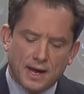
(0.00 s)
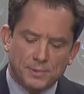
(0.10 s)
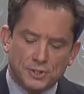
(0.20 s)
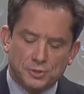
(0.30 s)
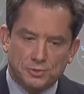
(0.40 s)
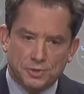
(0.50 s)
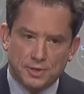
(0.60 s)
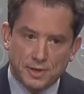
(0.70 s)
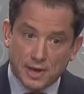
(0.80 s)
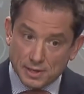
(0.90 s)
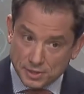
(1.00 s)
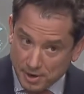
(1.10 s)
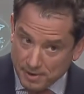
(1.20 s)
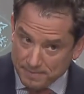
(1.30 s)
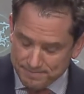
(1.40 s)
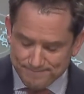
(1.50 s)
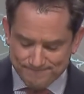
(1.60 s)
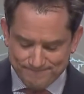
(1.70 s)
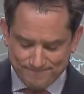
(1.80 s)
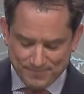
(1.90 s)
on Massoud Azhar
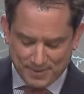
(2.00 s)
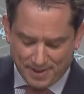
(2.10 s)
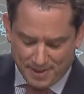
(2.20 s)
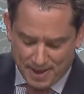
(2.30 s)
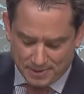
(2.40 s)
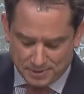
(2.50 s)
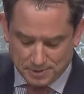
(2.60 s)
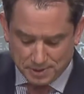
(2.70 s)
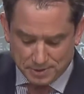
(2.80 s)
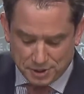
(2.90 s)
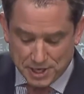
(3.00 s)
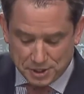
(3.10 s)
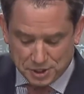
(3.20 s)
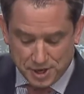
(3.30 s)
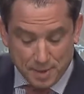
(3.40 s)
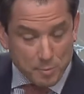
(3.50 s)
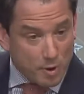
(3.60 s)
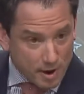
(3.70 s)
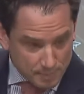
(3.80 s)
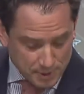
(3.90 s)
and
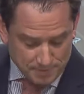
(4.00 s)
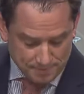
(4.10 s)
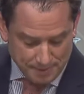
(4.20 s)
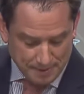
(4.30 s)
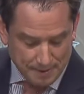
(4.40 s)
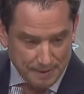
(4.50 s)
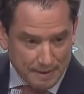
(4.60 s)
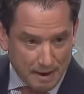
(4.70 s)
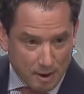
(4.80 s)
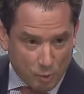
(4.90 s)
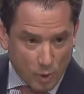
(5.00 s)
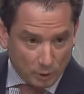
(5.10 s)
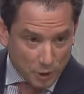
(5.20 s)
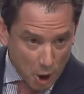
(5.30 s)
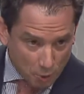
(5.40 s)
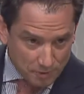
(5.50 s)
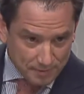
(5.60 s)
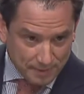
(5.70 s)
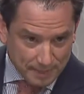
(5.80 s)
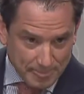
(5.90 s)
Jaish-e-Mohammed are well known.